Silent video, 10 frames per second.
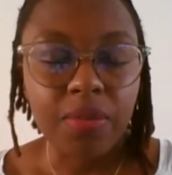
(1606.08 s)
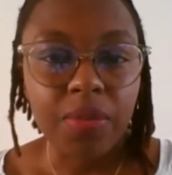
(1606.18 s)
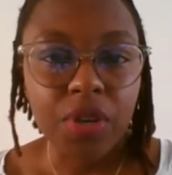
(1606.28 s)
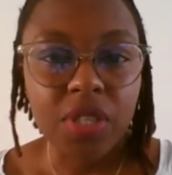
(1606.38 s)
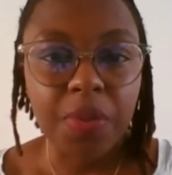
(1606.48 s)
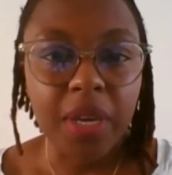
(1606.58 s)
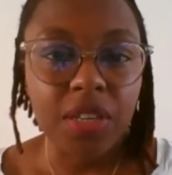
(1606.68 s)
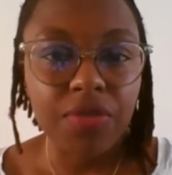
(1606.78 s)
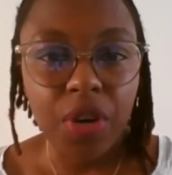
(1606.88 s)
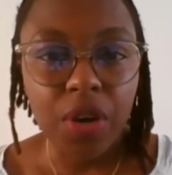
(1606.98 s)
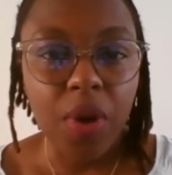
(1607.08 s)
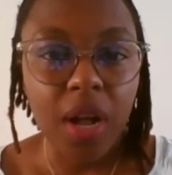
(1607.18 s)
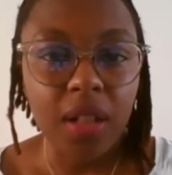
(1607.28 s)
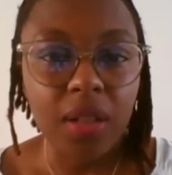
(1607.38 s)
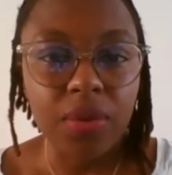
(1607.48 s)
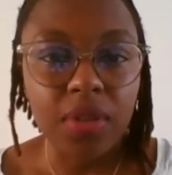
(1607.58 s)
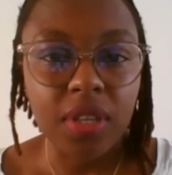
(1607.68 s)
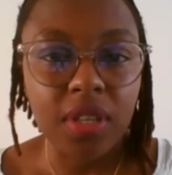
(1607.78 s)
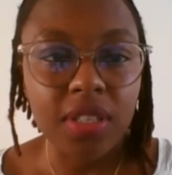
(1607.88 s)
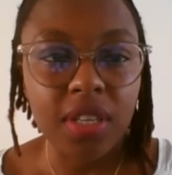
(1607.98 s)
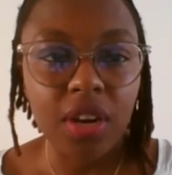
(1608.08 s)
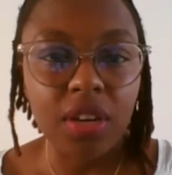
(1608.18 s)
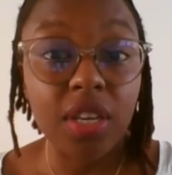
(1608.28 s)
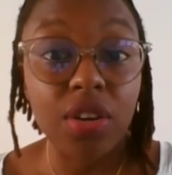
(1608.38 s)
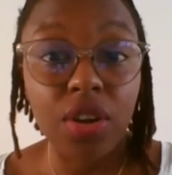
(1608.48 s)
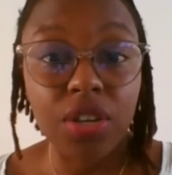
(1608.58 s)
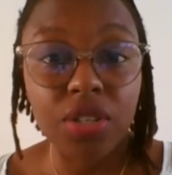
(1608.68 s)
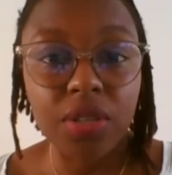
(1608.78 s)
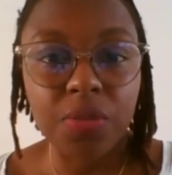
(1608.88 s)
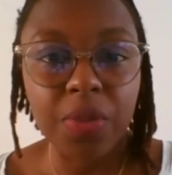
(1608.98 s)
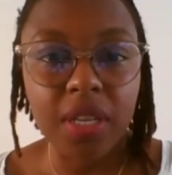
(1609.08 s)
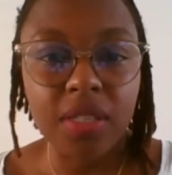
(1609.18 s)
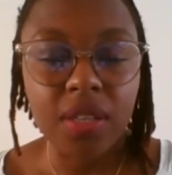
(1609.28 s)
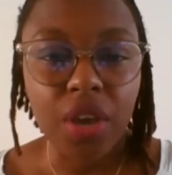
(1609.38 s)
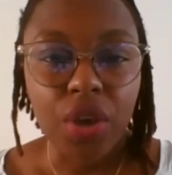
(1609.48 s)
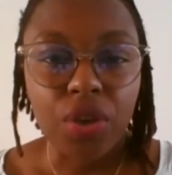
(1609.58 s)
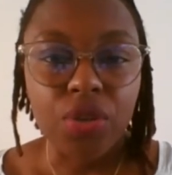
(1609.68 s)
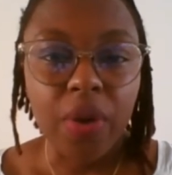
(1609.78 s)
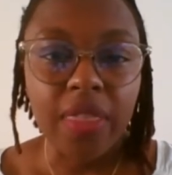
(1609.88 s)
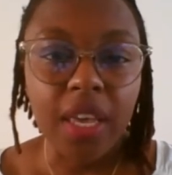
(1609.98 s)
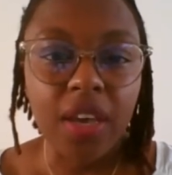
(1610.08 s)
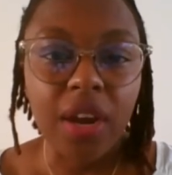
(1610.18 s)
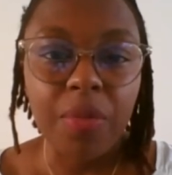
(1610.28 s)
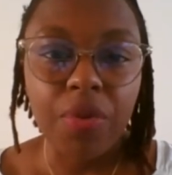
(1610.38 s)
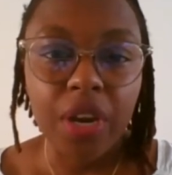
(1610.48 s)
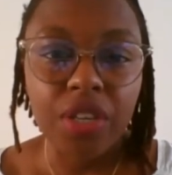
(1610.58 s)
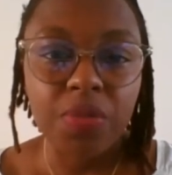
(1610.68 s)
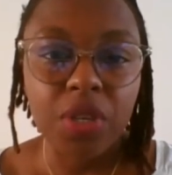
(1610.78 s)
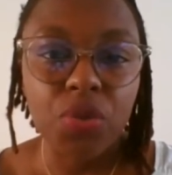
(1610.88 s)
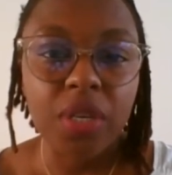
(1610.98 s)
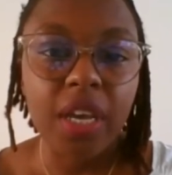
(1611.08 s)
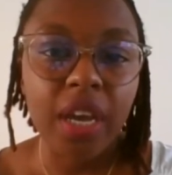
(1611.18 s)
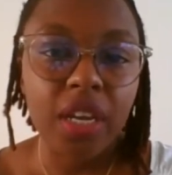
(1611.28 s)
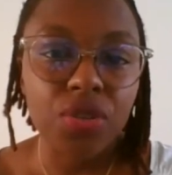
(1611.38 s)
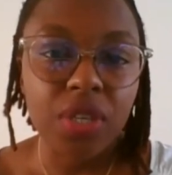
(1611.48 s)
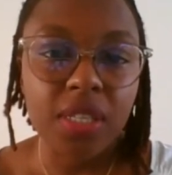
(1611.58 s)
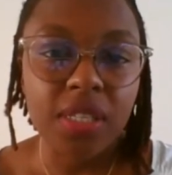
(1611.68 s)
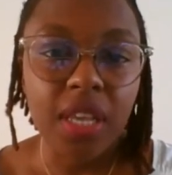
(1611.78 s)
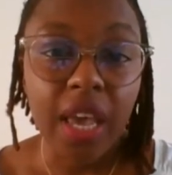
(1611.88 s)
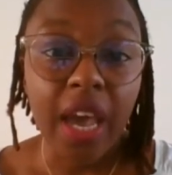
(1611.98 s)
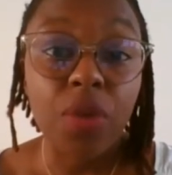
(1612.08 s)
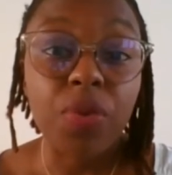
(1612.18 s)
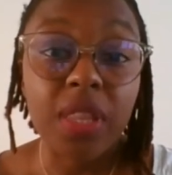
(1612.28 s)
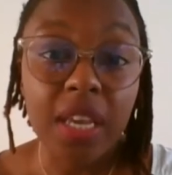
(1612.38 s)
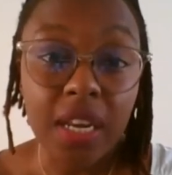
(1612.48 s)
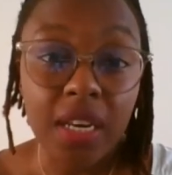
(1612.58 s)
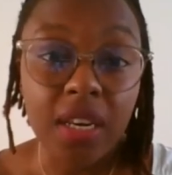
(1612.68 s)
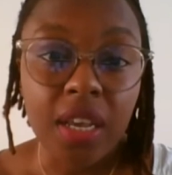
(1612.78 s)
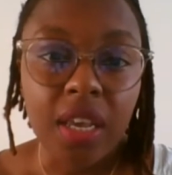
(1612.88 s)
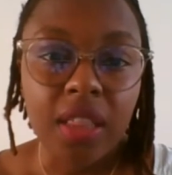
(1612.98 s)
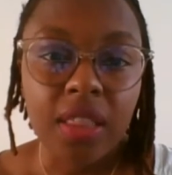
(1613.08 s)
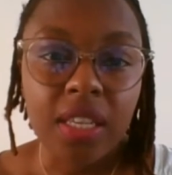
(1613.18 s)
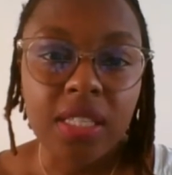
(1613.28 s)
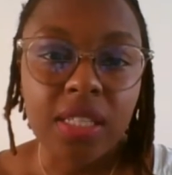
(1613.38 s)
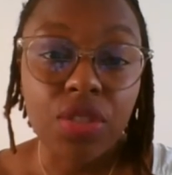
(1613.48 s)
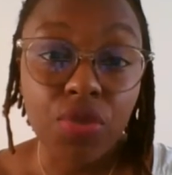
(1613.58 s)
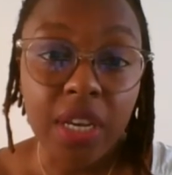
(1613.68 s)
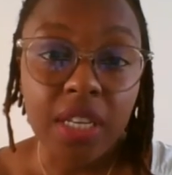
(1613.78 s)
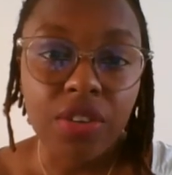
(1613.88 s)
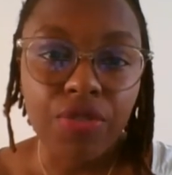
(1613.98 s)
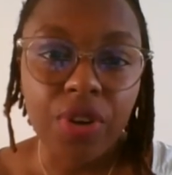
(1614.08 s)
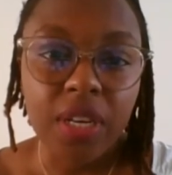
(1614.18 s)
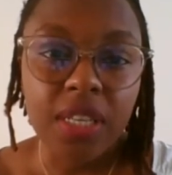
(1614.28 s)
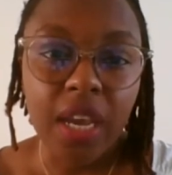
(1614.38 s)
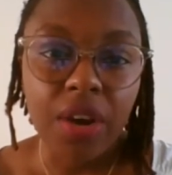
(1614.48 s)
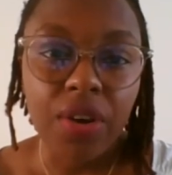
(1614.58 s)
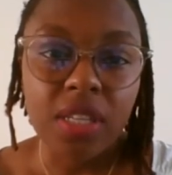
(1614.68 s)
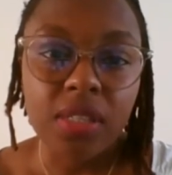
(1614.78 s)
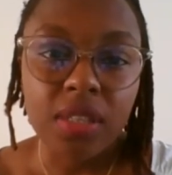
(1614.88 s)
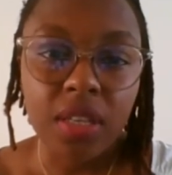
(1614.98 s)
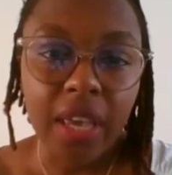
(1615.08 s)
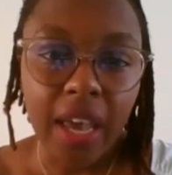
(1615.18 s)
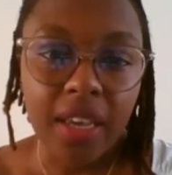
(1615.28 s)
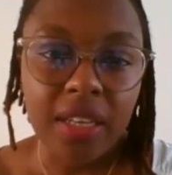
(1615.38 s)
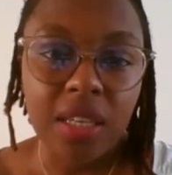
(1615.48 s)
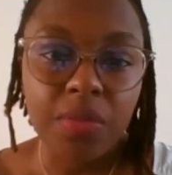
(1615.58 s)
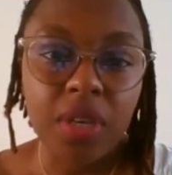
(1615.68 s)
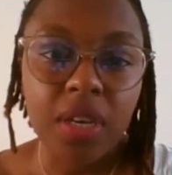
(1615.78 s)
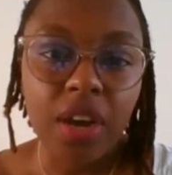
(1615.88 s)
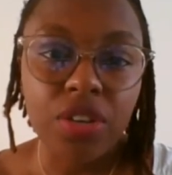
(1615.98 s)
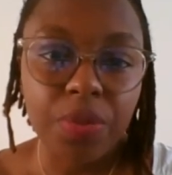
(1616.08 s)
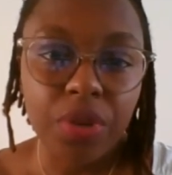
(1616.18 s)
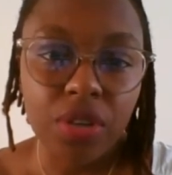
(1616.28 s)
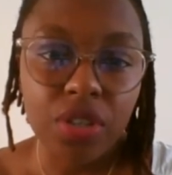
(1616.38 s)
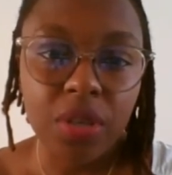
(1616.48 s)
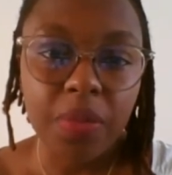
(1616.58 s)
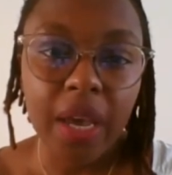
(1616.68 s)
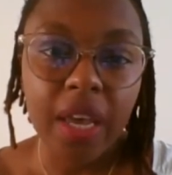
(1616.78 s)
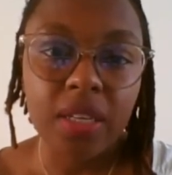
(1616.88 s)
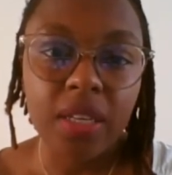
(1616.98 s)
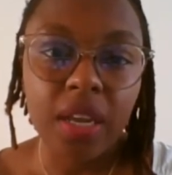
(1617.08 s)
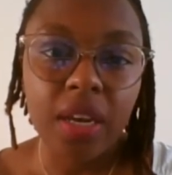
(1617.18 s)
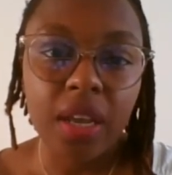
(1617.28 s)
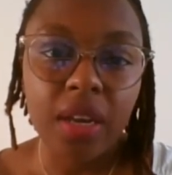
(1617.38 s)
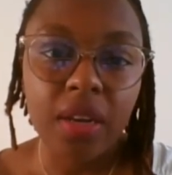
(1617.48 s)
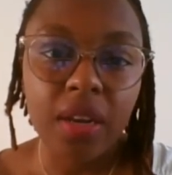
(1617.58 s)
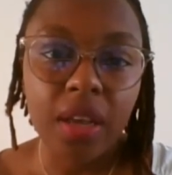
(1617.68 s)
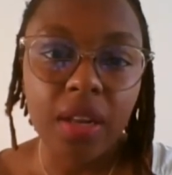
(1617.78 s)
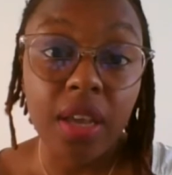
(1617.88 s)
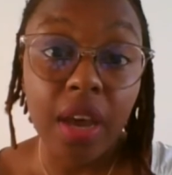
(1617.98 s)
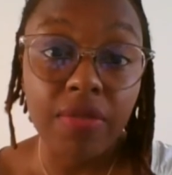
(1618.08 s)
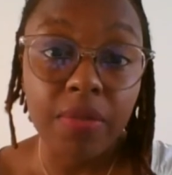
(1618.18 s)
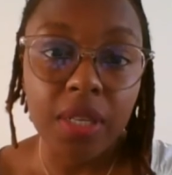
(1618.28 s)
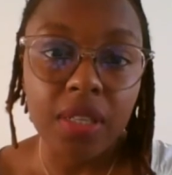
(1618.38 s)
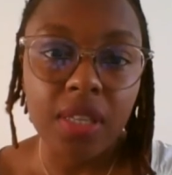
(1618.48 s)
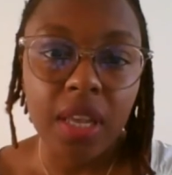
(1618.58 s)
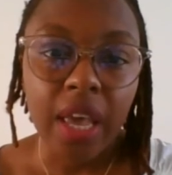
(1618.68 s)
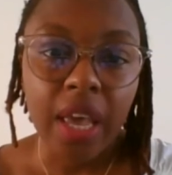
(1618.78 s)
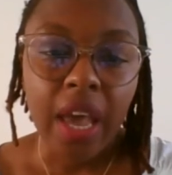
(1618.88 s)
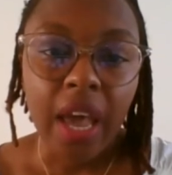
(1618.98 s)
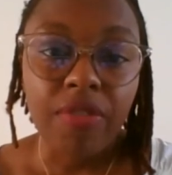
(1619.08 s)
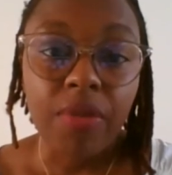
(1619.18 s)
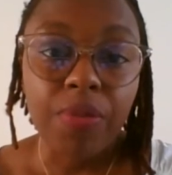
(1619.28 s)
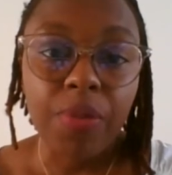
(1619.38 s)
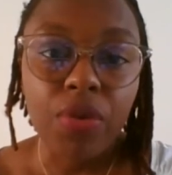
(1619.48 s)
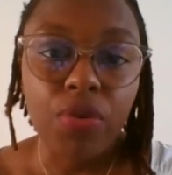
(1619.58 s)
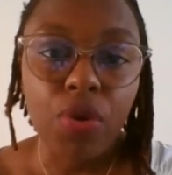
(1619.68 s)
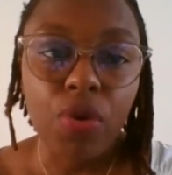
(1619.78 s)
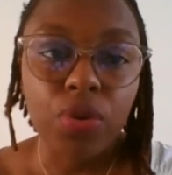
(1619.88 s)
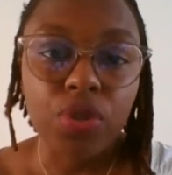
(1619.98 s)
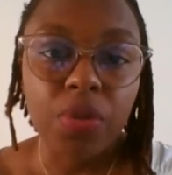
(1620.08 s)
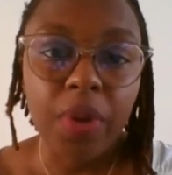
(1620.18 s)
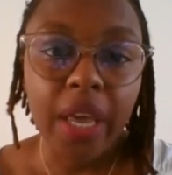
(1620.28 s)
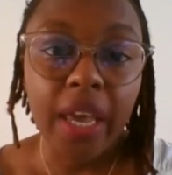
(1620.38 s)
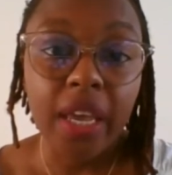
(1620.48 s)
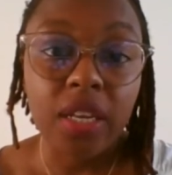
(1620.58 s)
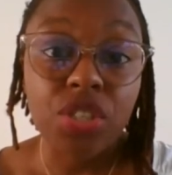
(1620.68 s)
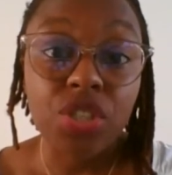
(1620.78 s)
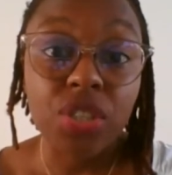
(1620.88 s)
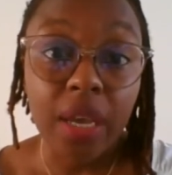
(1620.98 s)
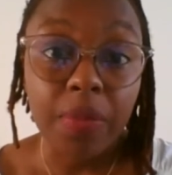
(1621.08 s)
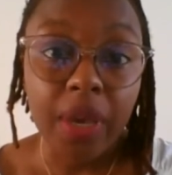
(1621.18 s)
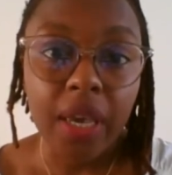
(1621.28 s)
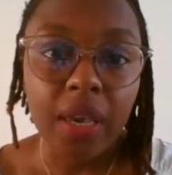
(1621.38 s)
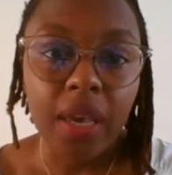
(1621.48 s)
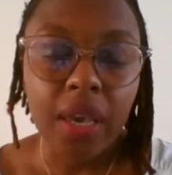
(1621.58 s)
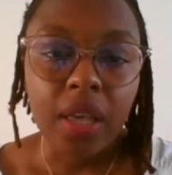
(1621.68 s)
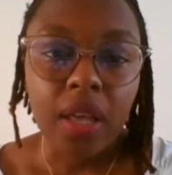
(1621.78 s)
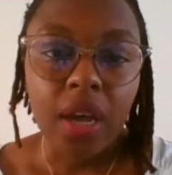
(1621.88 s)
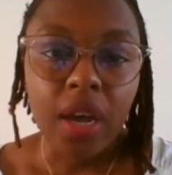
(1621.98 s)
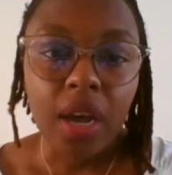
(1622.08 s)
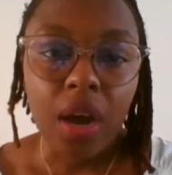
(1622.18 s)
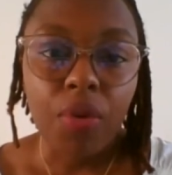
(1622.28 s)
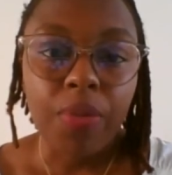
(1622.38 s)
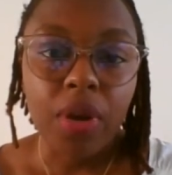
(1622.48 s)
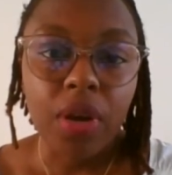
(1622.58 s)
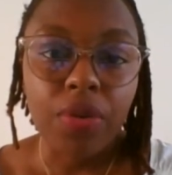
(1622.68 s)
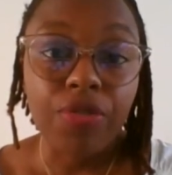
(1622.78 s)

participating very well in the technological space. So I think collaboration between countries and within these three different areas, academia, entrepreneurship, and governments, have a big role to play in shaping our